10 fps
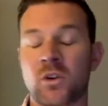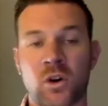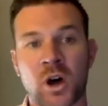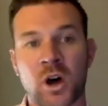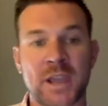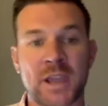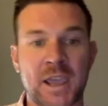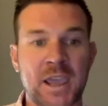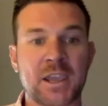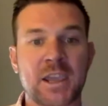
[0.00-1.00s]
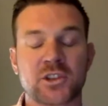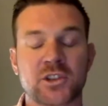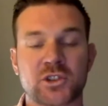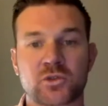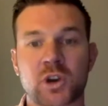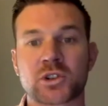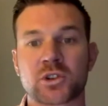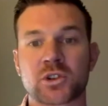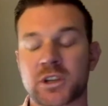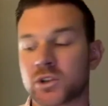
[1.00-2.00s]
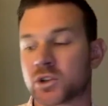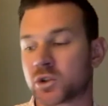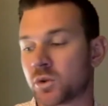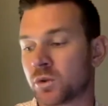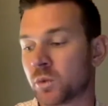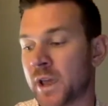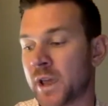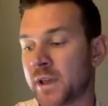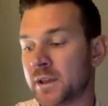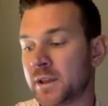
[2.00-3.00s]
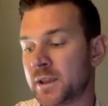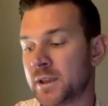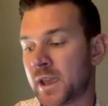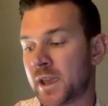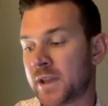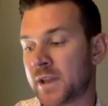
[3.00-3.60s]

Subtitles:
in a structured and controlled way, and